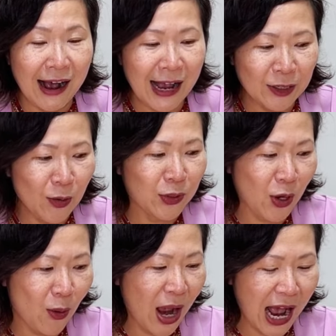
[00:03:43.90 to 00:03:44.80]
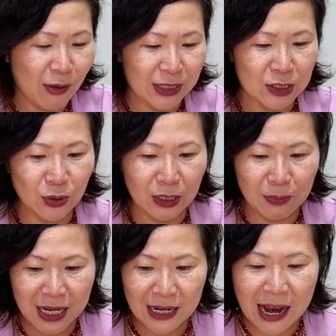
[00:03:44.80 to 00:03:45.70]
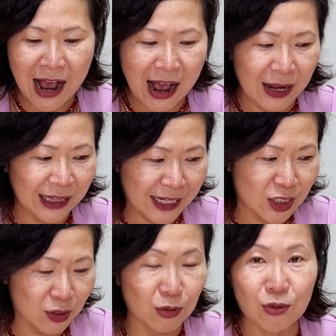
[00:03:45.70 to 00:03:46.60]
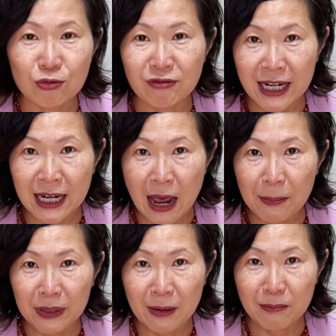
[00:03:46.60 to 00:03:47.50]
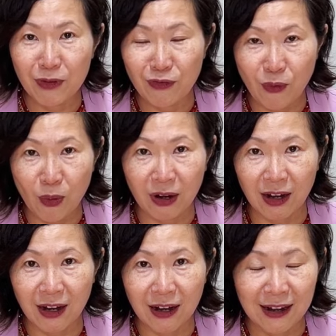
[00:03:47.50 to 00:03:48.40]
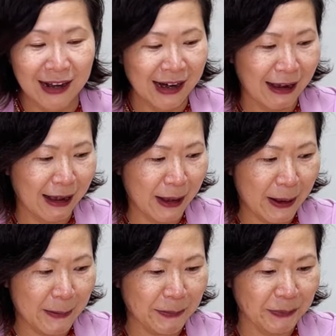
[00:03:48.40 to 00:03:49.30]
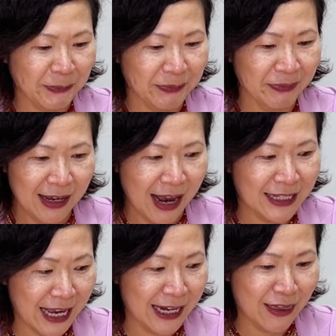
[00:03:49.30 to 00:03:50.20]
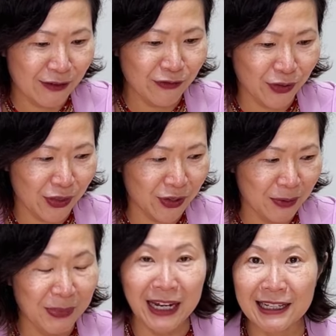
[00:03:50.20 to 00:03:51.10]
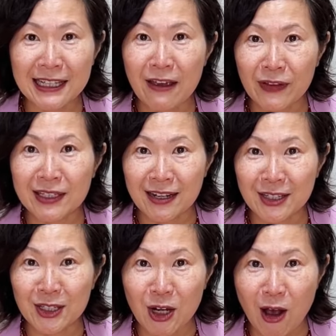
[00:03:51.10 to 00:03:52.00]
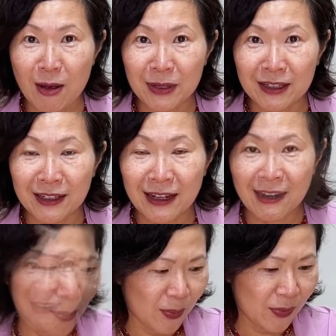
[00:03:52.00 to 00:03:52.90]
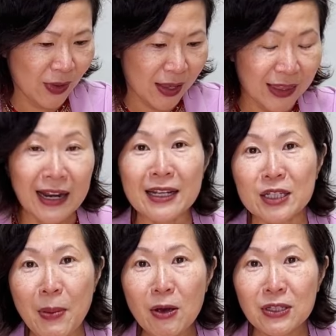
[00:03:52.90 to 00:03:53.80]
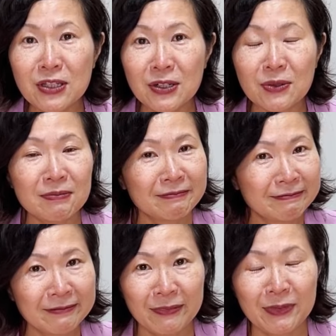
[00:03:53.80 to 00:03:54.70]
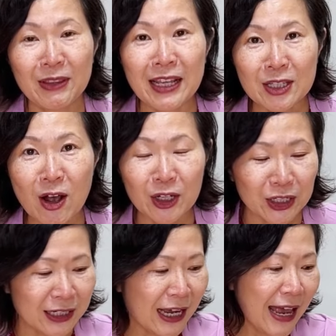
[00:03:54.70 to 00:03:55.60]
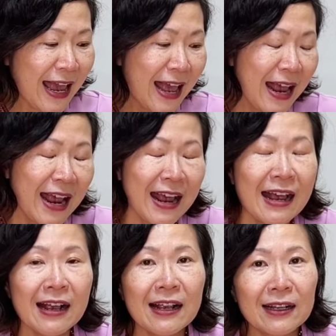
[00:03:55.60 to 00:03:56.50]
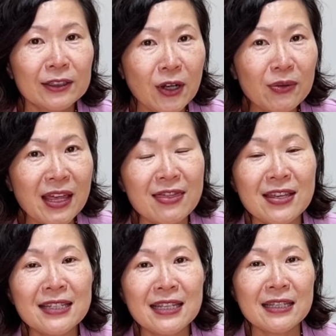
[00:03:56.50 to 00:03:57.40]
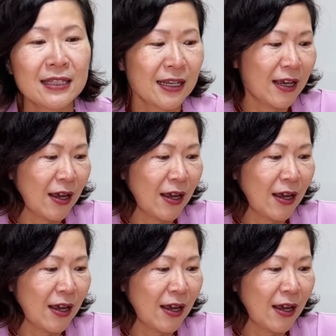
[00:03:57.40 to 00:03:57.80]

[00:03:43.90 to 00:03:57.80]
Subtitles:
I don't know how it's going to be. I'd like to rig it up before I say anything further, because if it does the job that it's supposed to, it's all good. Note that this is,